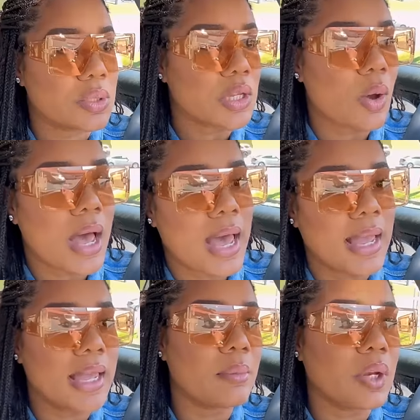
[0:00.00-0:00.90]
So
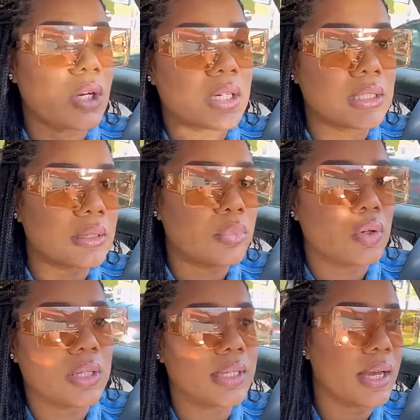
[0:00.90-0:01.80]
I am currently
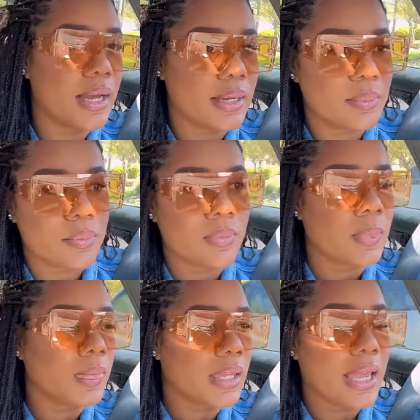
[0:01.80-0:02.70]
pulling up
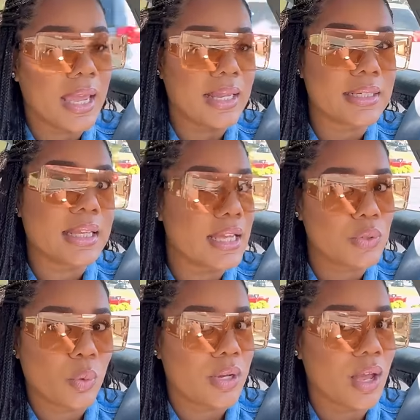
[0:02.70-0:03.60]
at guess
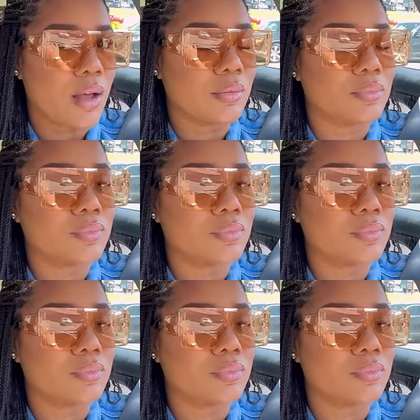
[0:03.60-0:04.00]
where, y'all?